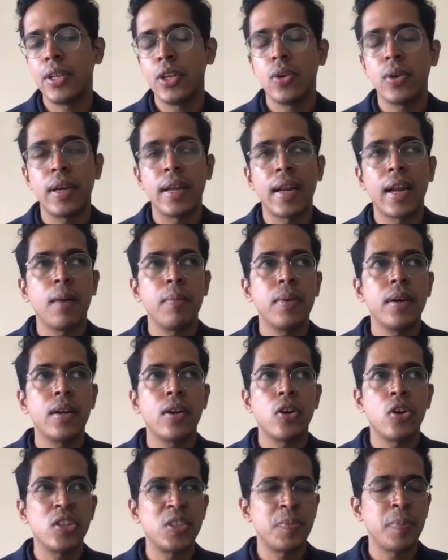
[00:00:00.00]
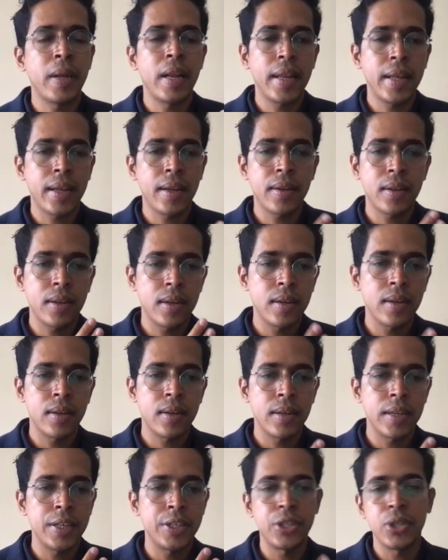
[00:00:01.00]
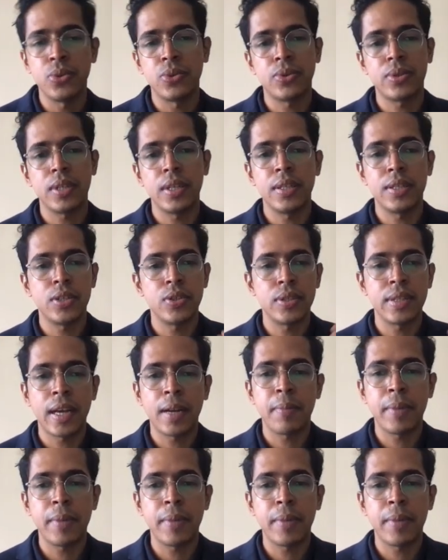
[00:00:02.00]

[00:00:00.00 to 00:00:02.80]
grammar or spelling issues that may